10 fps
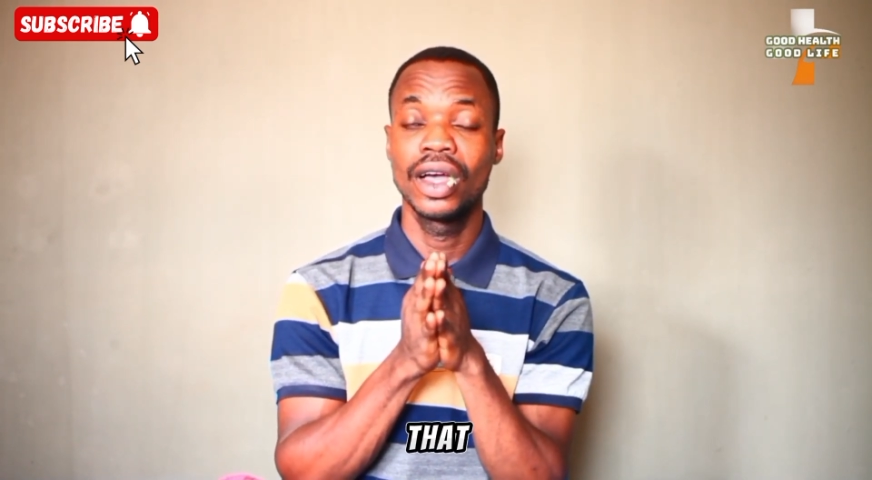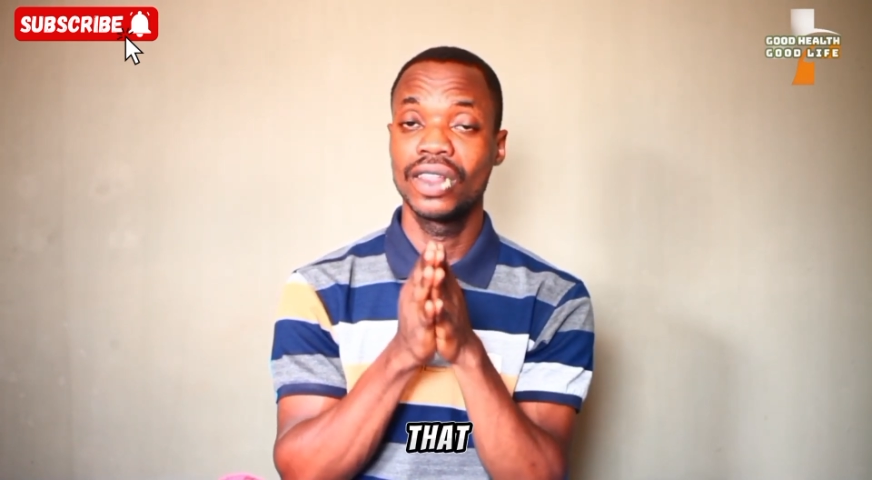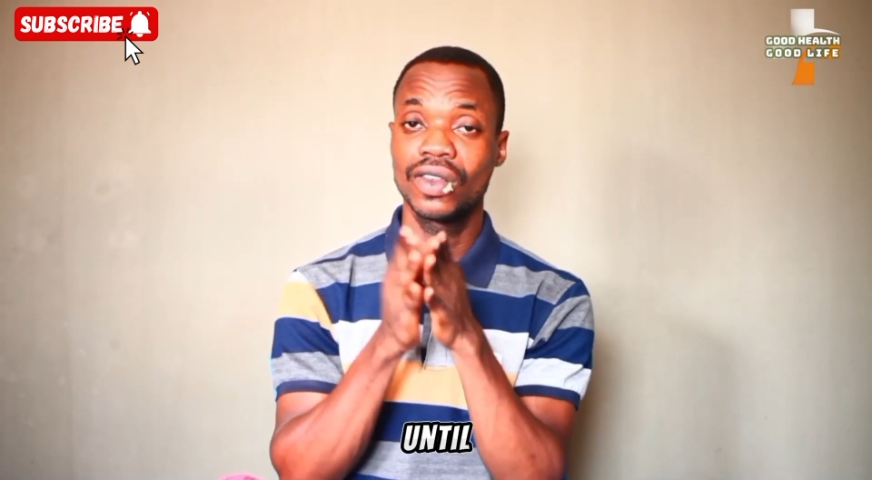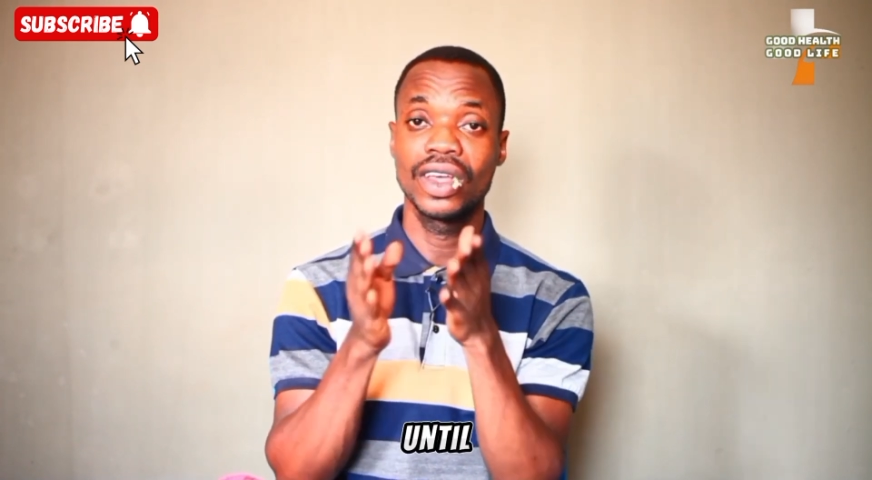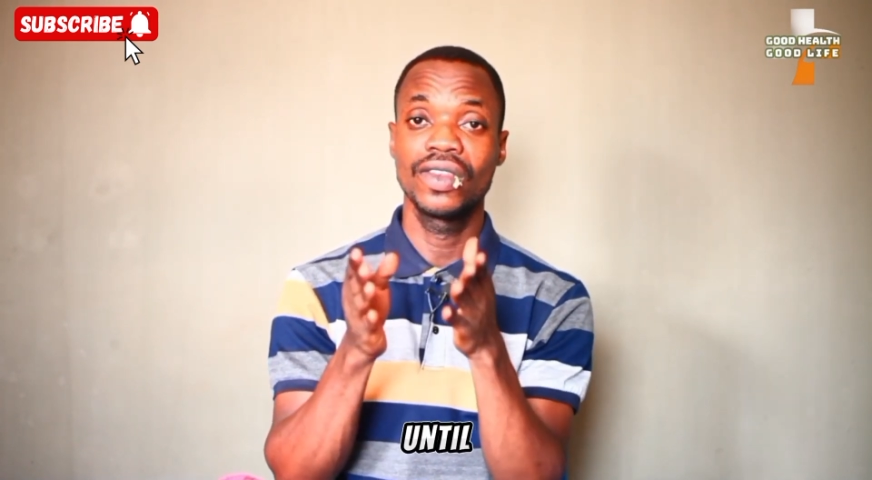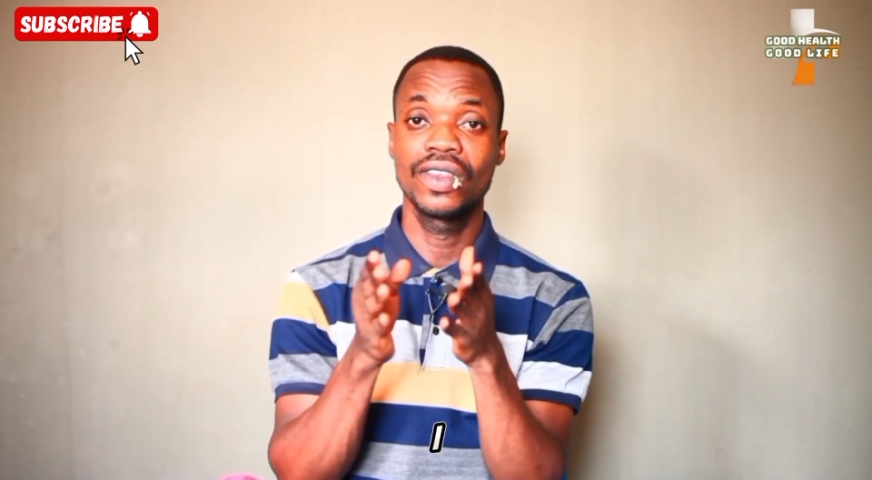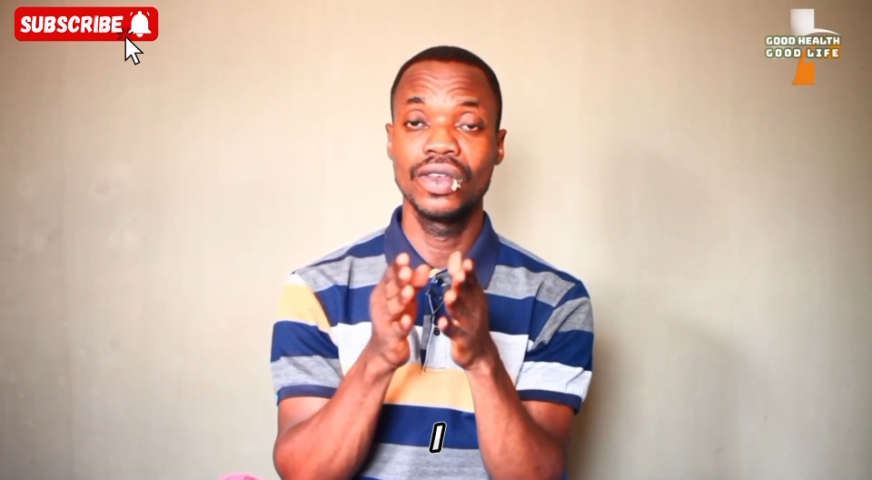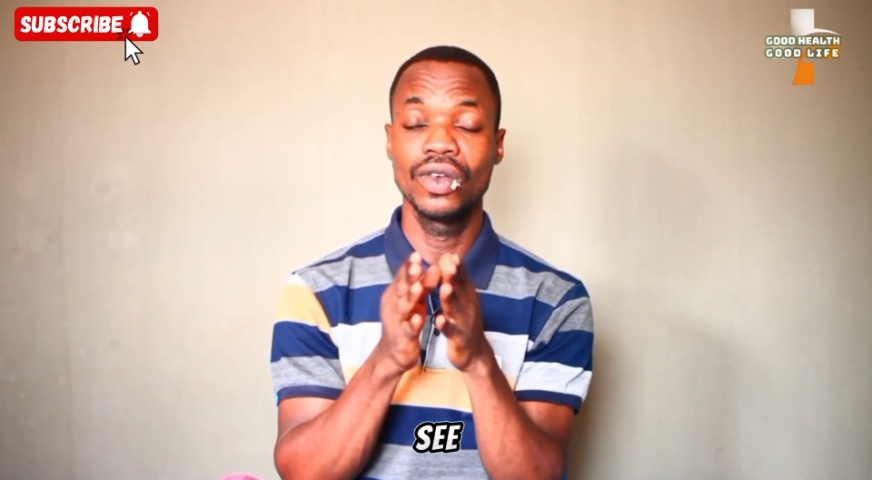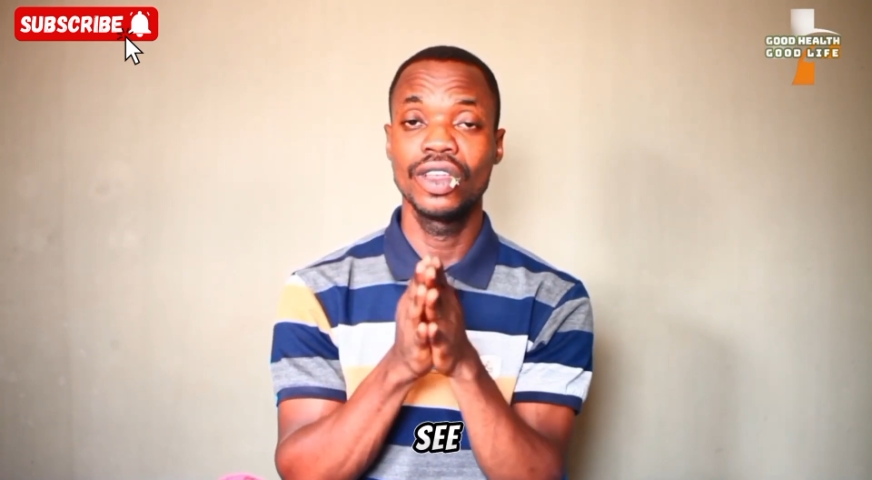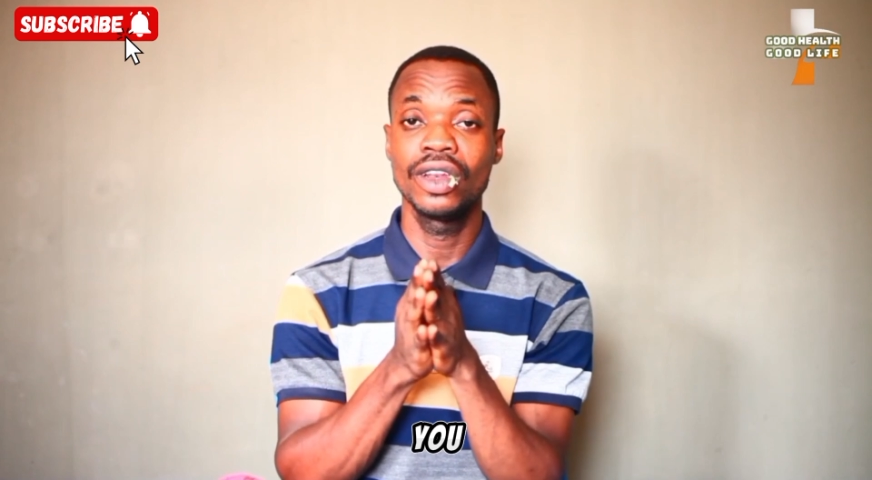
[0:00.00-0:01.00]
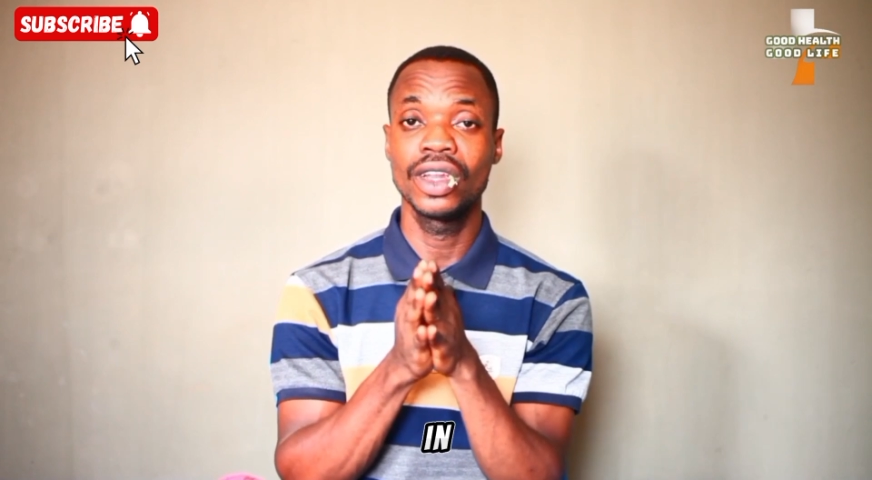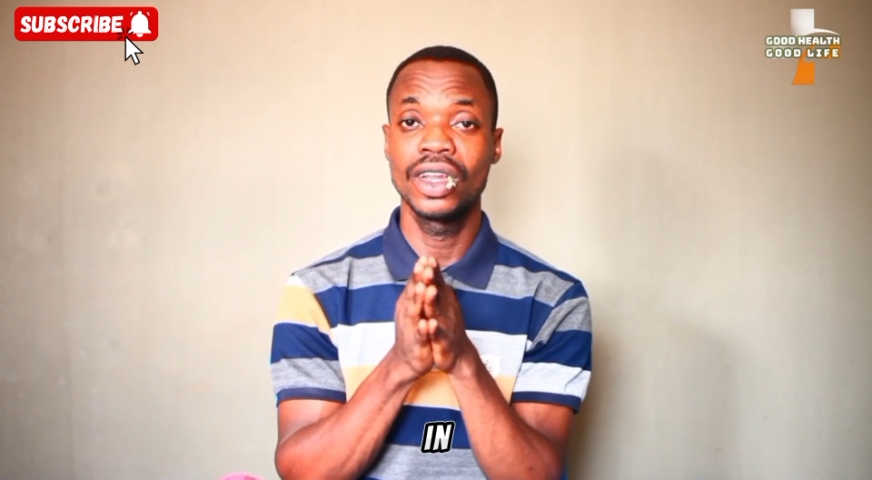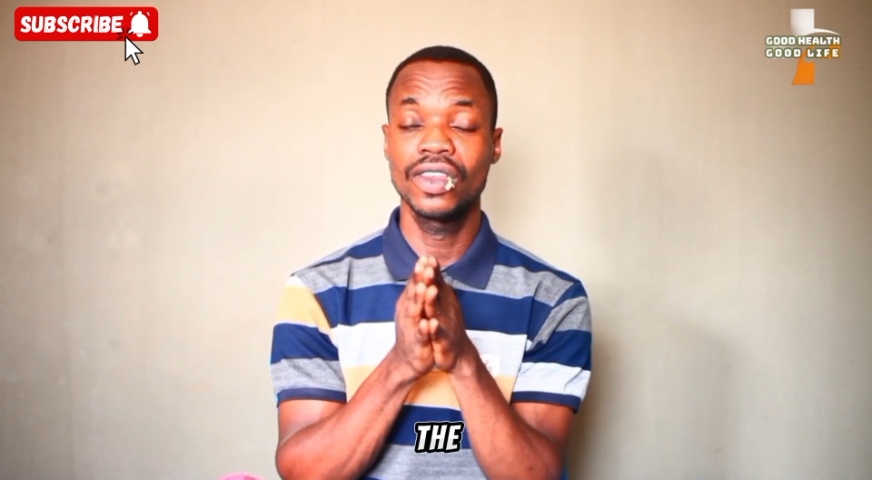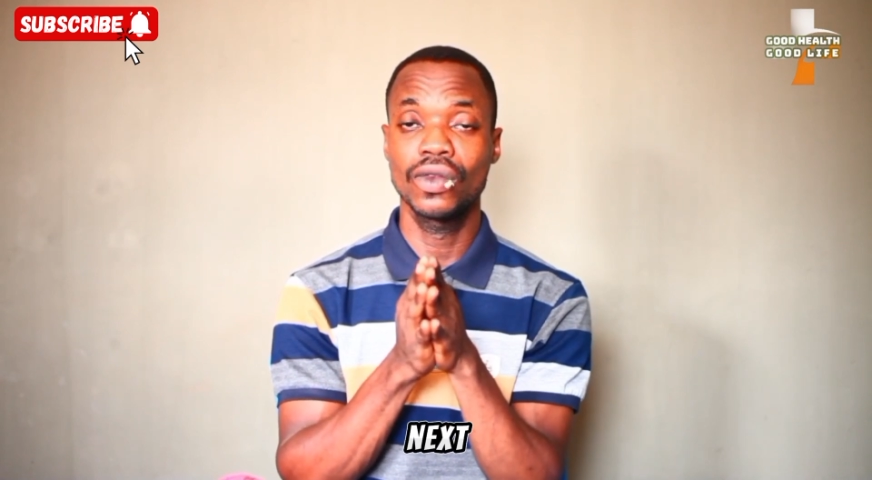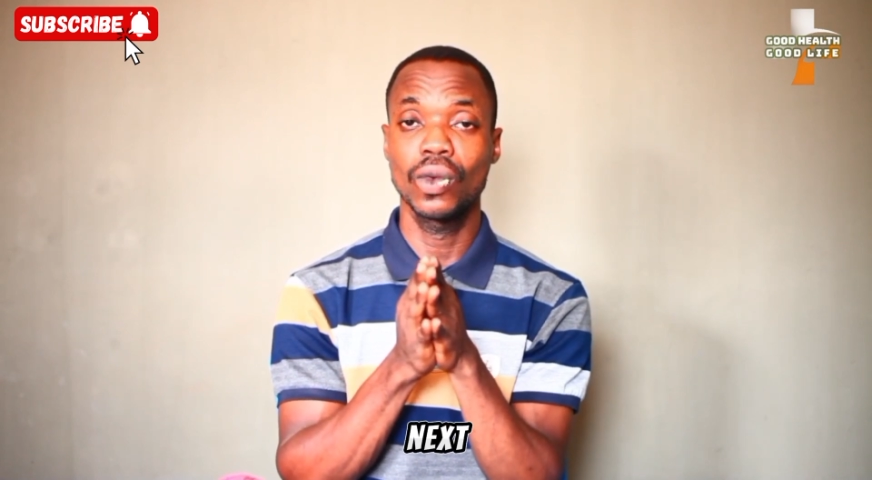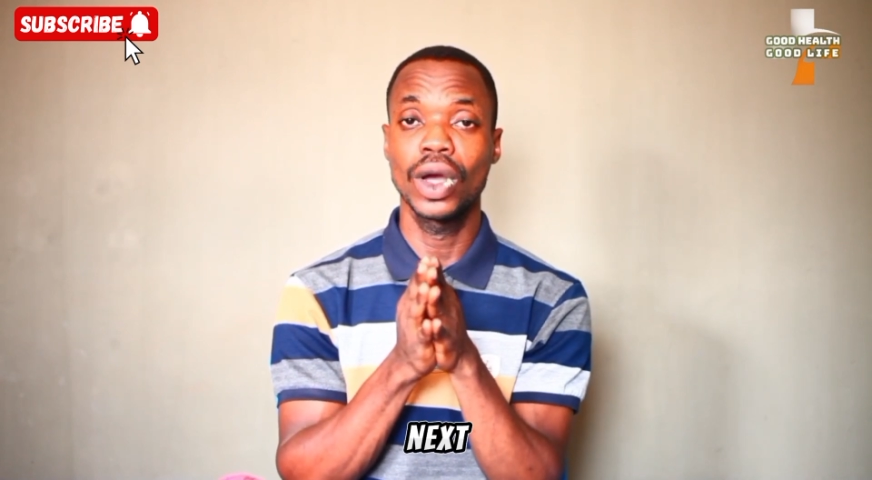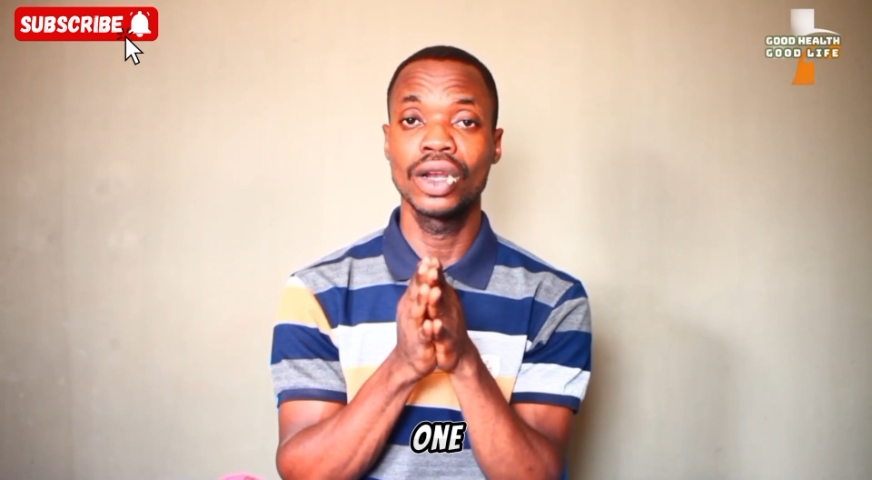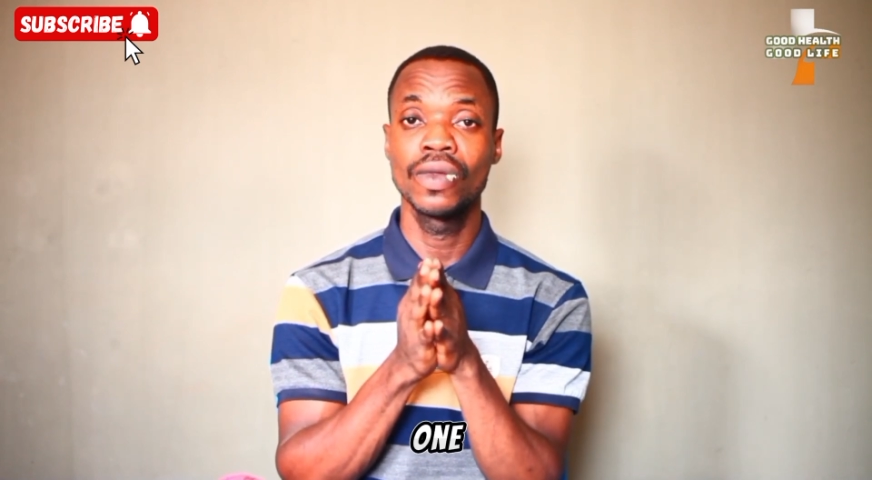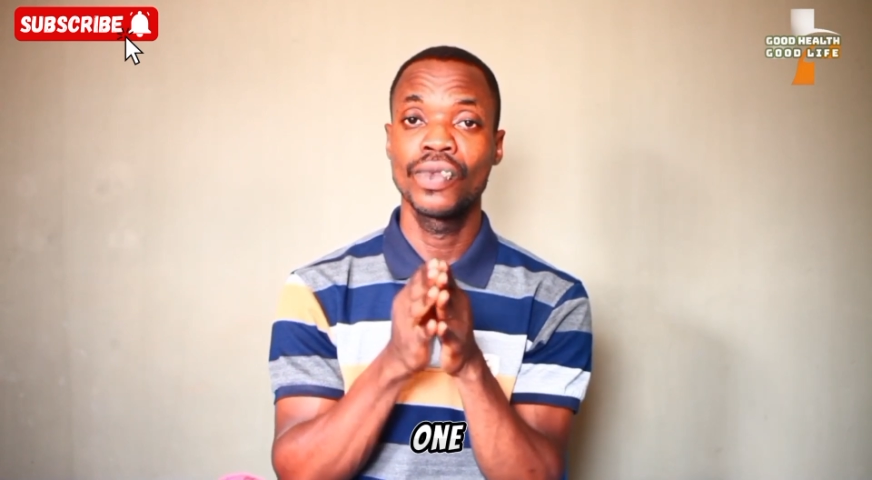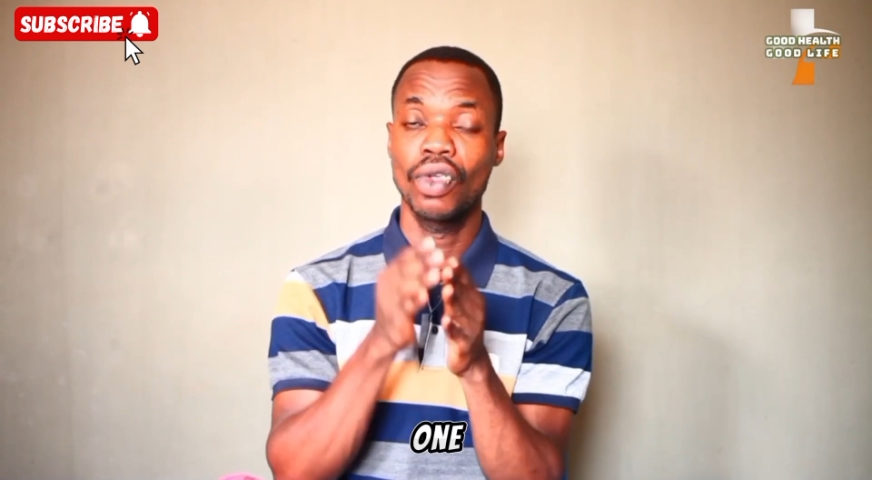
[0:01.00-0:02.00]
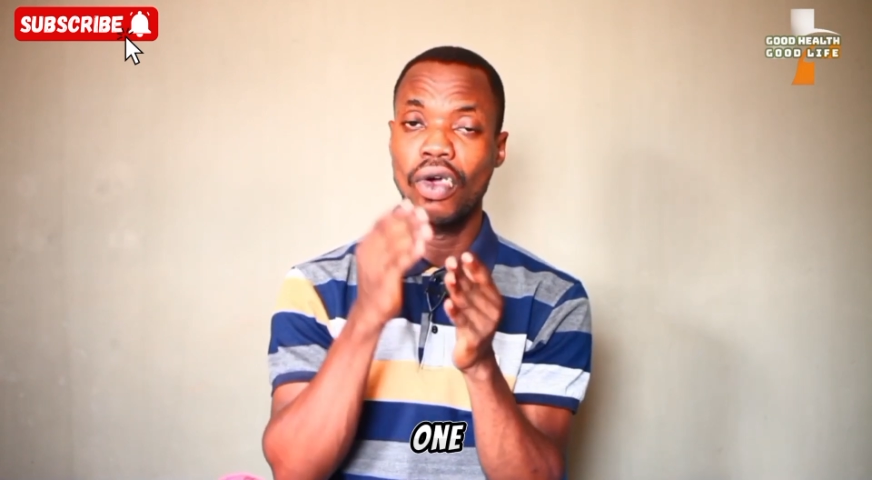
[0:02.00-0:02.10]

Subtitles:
Until I see you in the next one,